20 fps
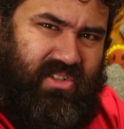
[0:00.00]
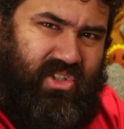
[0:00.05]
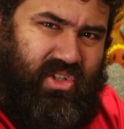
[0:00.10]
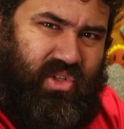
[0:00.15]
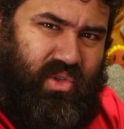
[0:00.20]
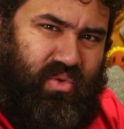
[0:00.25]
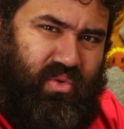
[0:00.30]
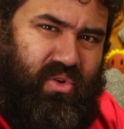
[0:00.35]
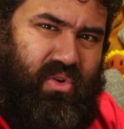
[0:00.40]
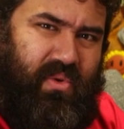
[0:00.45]

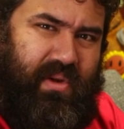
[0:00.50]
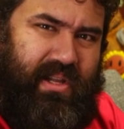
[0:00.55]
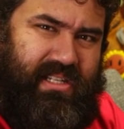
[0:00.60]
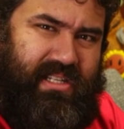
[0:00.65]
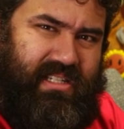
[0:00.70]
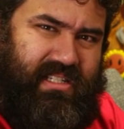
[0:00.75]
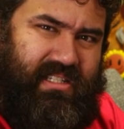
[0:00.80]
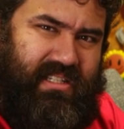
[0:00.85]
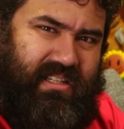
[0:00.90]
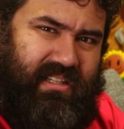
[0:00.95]

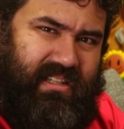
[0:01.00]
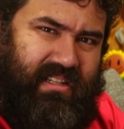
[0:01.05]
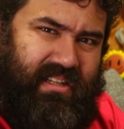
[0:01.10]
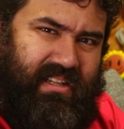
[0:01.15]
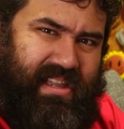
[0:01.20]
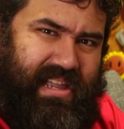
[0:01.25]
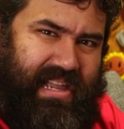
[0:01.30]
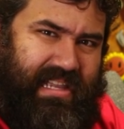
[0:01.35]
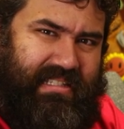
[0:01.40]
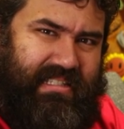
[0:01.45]
truest
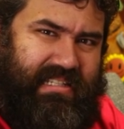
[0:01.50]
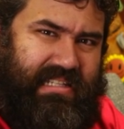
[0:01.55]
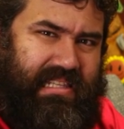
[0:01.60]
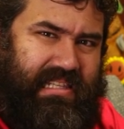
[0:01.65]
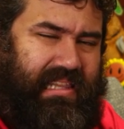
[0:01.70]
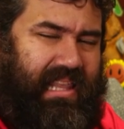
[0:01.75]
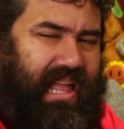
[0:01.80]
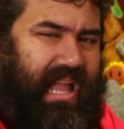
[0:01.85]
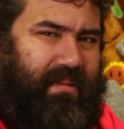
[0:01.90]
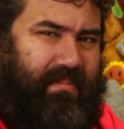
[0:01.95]
and
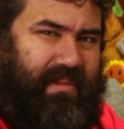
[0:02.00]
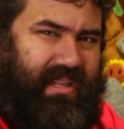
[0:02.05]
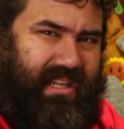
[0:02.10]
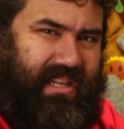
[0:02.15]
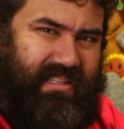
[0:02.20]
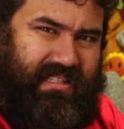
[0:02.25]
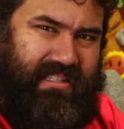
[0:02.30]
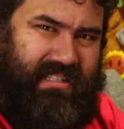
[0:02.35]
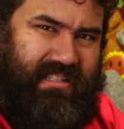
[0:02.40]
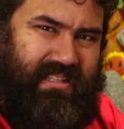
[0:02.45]

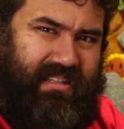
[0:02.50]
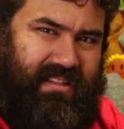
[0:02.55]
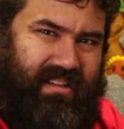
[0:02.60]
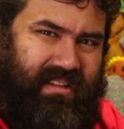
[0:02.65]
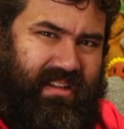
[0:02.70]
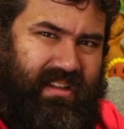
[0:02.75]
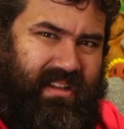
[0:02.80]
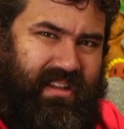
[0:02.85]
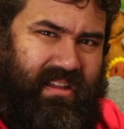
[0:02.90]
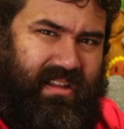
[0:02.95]
slimiest
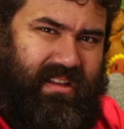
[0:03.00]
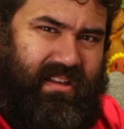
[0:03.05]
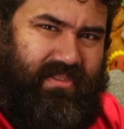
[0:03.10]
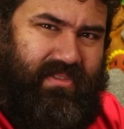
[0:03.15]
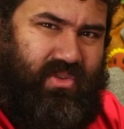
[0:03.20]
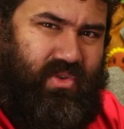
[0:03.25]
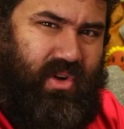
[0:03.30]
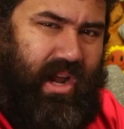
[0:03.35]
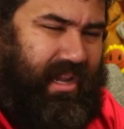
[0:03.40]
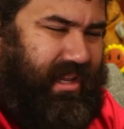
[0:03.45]

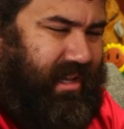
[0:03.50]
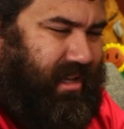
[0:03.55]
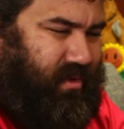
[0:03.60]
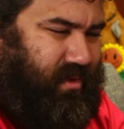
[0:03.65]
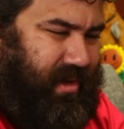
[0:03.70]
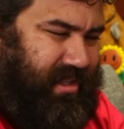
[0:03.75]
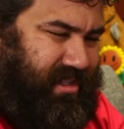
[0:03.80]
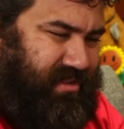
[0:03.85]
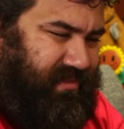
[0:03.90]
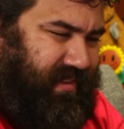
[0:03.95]
of Dragon
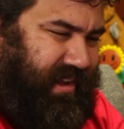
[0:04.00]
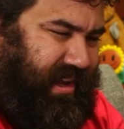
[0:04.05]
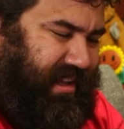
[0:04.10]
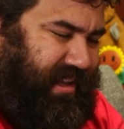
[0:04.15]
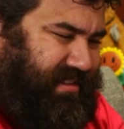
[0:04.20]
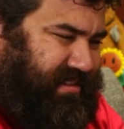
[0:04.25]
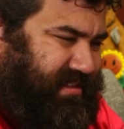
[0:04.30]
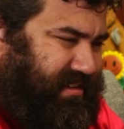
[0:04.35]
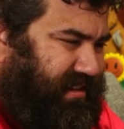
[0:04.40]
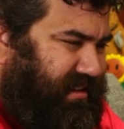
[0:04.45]
Quest
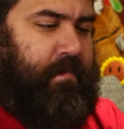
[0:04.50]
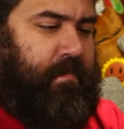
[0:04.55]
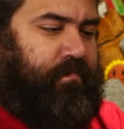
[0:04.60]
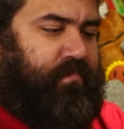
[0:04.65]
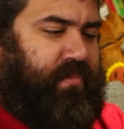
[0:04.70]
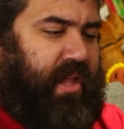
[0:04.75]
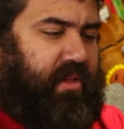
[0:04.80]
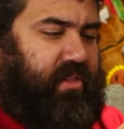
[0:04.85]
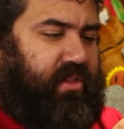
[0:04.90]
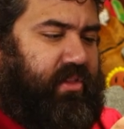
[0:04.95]
fans.
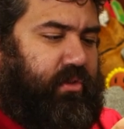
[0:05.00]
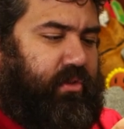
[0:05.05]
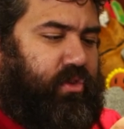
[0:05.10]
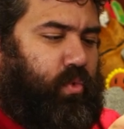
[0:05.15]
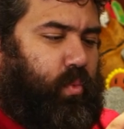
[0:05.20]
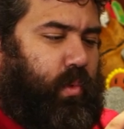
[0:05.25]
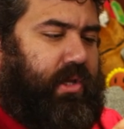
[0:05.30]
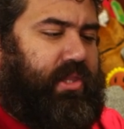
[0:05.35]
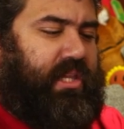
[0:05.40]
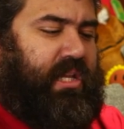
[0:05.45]
Now,
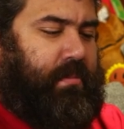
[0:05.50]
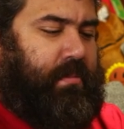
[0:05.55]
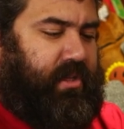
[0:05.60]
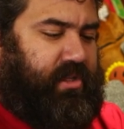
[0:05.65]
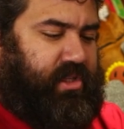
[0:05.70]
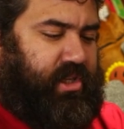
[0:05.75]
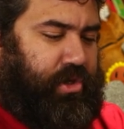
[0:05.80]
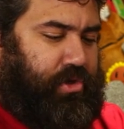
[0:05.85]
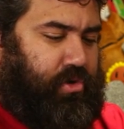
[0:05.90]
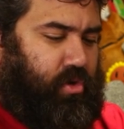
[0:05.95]
the weird thing about
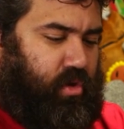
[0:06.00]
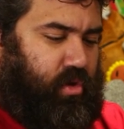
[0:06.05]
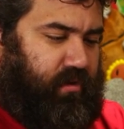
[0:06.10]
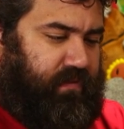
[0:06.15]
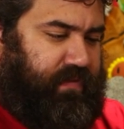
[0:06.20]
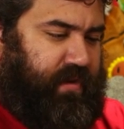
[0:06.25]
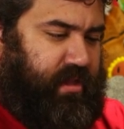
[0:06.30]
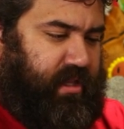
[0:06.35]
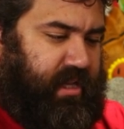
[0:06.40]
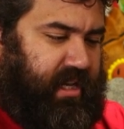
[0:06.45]
this
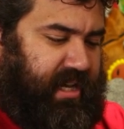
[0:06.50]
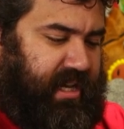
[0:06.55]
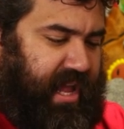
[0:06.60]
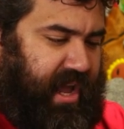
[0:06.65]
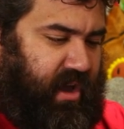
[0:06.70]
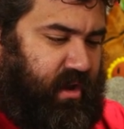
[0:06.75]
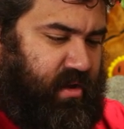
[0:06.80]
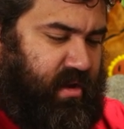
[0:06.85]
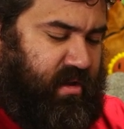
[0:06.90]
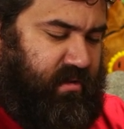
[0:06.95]
controller, feeling it
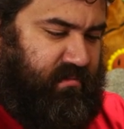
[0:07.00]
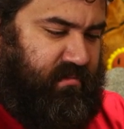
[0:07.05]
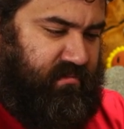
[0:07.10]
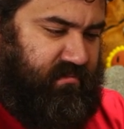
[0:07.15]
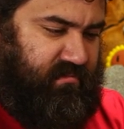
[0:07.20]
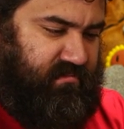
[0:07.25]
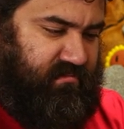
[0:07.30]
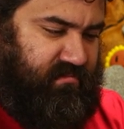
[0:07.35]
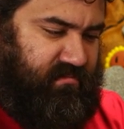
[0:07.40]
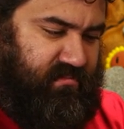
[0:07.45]
now
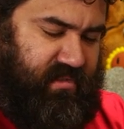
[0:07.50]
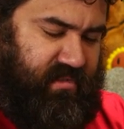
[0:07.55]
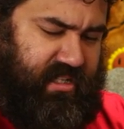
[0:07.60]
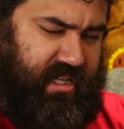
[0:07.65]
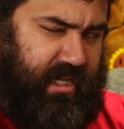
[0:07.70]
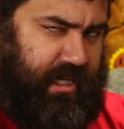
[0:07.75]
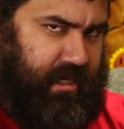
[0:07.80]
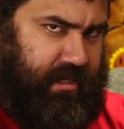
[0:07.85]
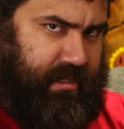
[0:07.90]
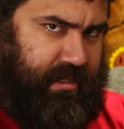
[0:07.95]
and
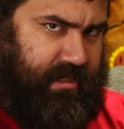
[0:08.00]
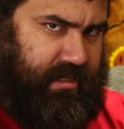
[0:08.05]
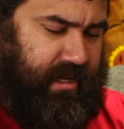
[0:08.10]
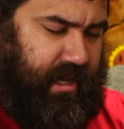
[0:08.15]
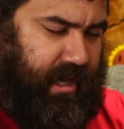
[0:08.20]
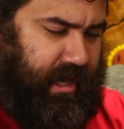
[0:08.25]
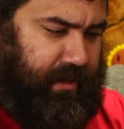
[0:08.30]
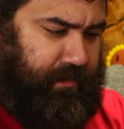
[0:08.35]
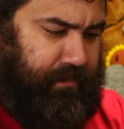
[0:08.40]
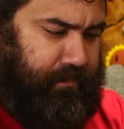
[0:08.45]
stickiness
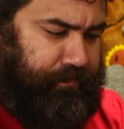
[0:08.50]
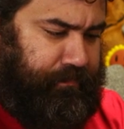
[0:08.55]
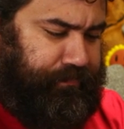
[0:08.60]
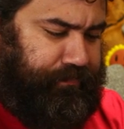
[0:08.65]
aside,